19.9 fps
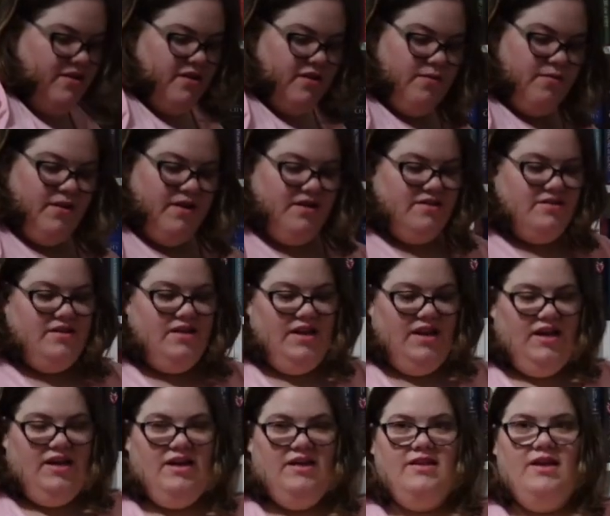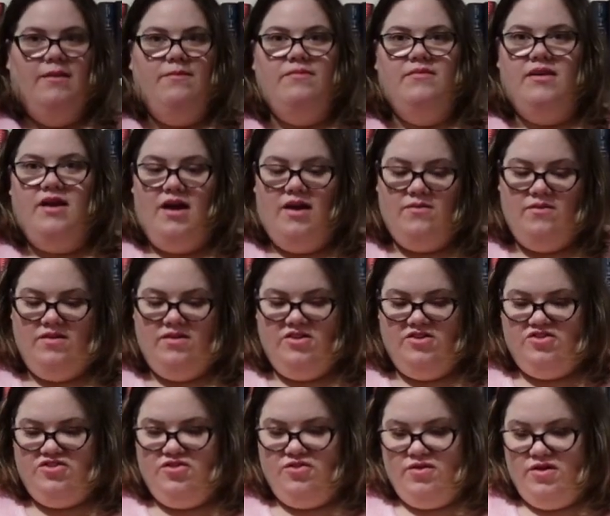in a big city, because I'm not really
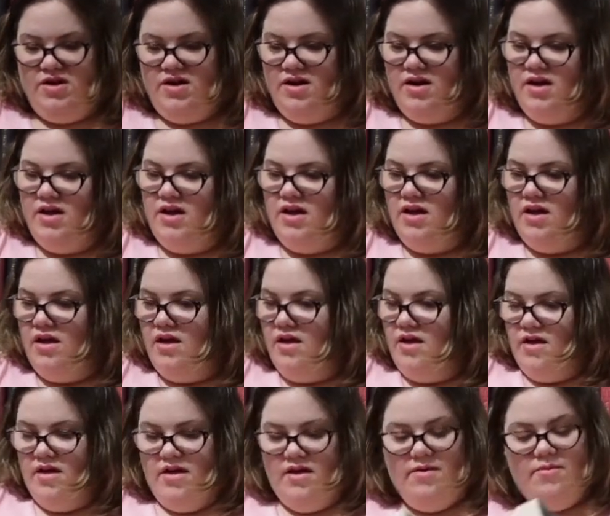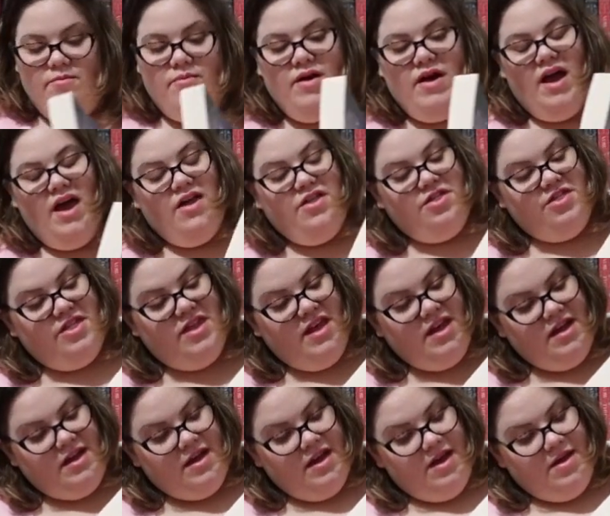sure. But I
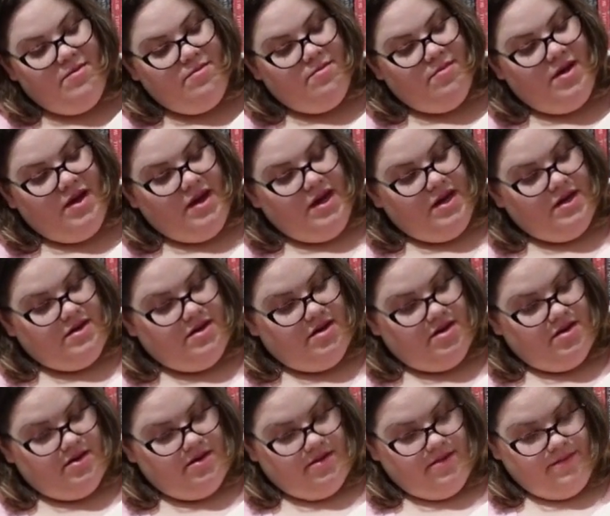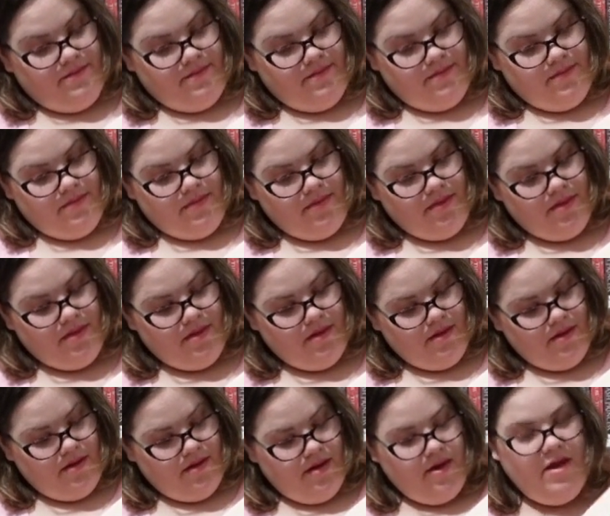think it might.
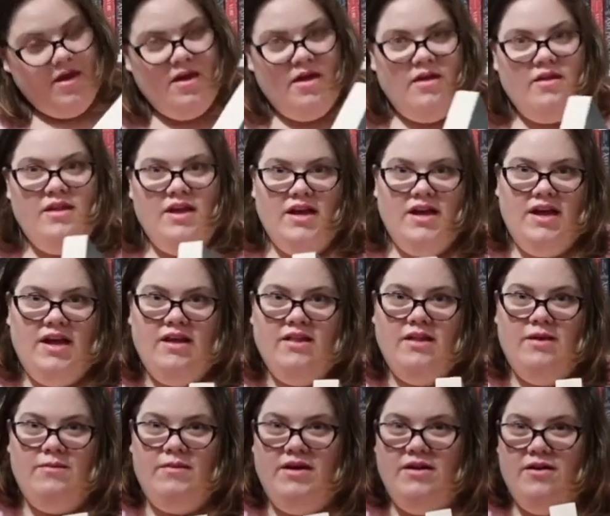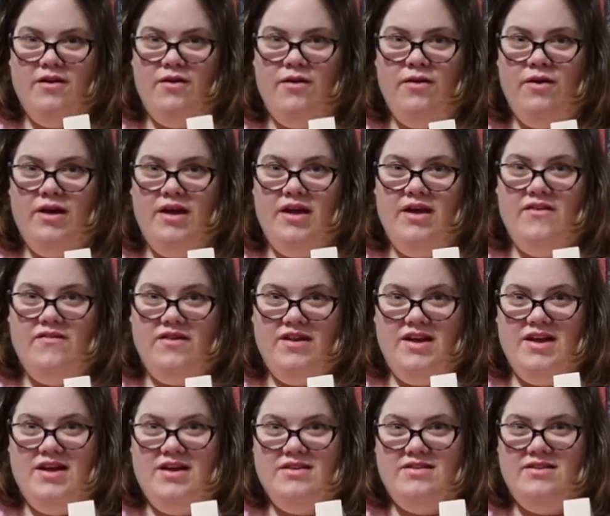Nikki, let me know if it
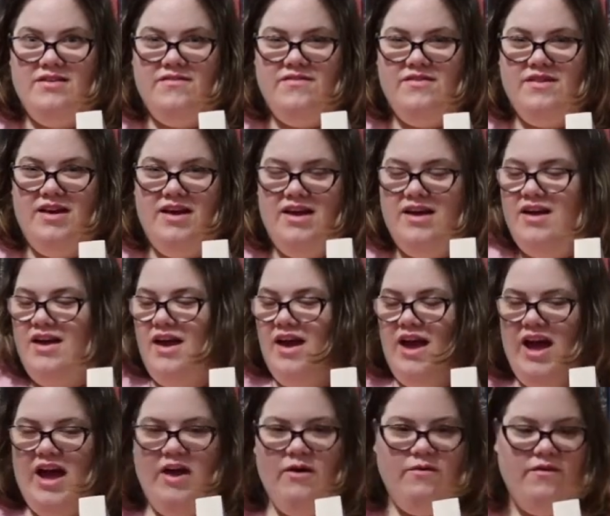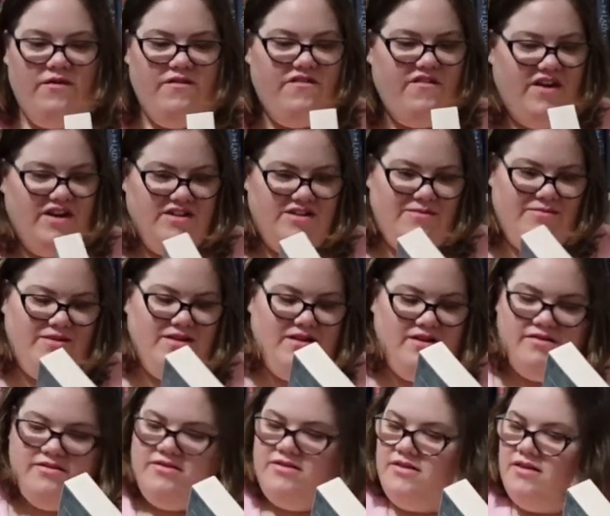is. If not, I will find something
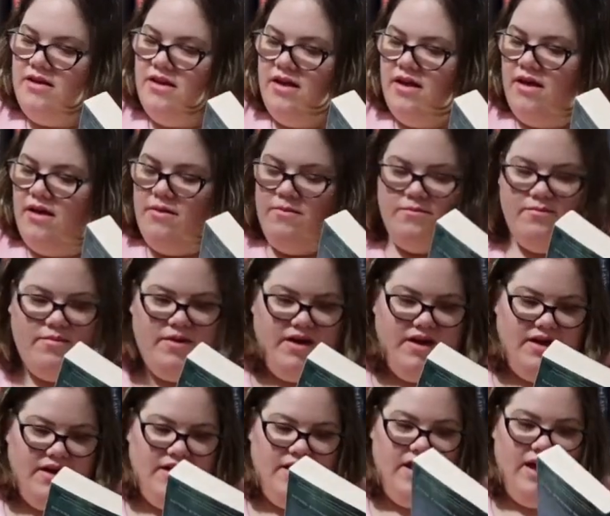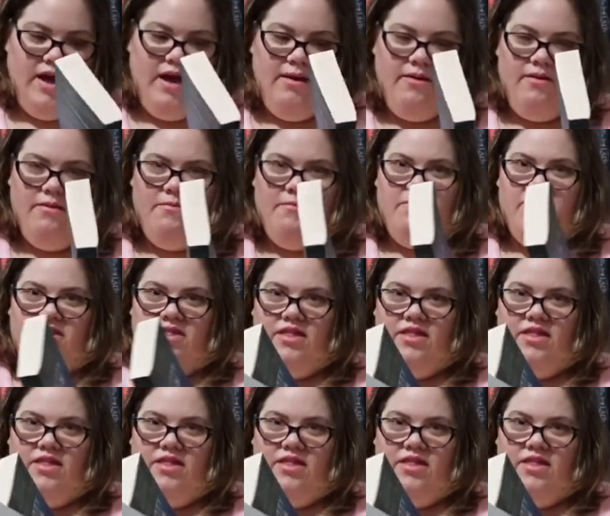else. But I